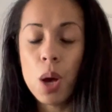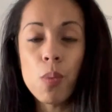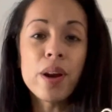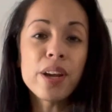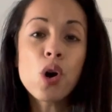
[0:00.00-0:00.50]

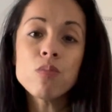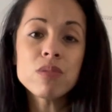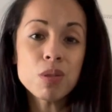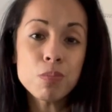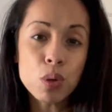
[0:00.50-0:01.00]
When it
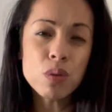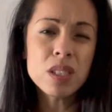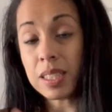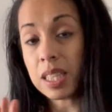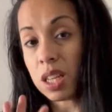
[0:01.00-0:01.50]
comes to boots,
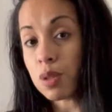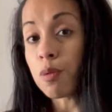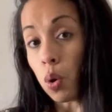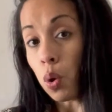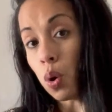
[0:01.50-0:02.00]
I'm size
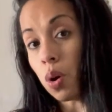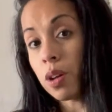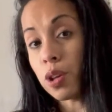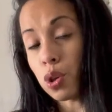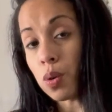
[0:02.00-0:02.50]
4,
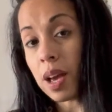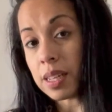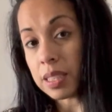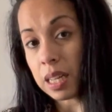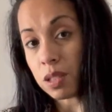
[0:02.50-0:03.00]
UK
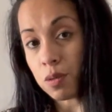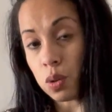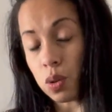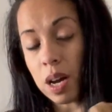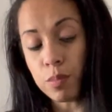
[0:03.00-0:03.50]
size
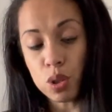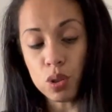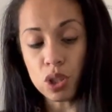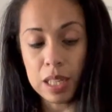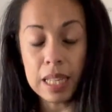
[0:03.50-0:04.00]
4, and
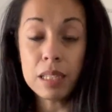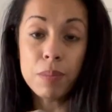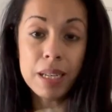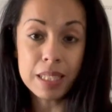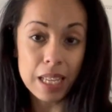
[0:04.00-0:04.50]
usually that's
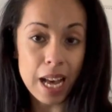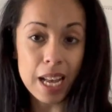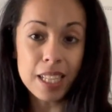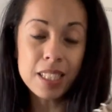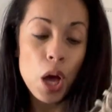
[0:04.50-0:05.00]
my size.